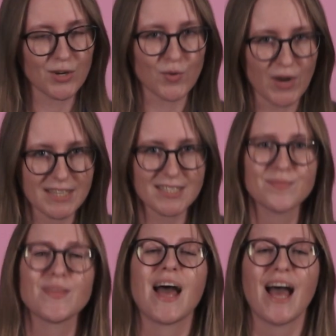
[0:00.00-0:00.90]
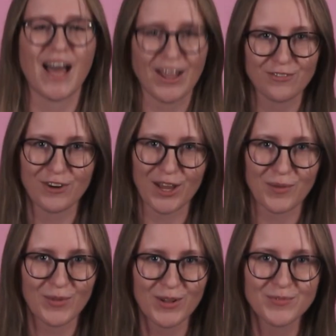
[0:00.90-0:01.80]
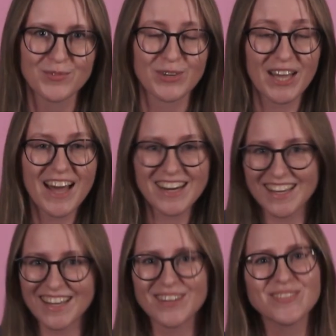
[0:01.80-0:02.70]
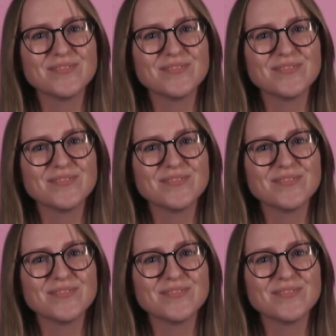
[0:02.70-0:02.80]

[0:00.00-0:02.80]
Right, unforgettable. We got it!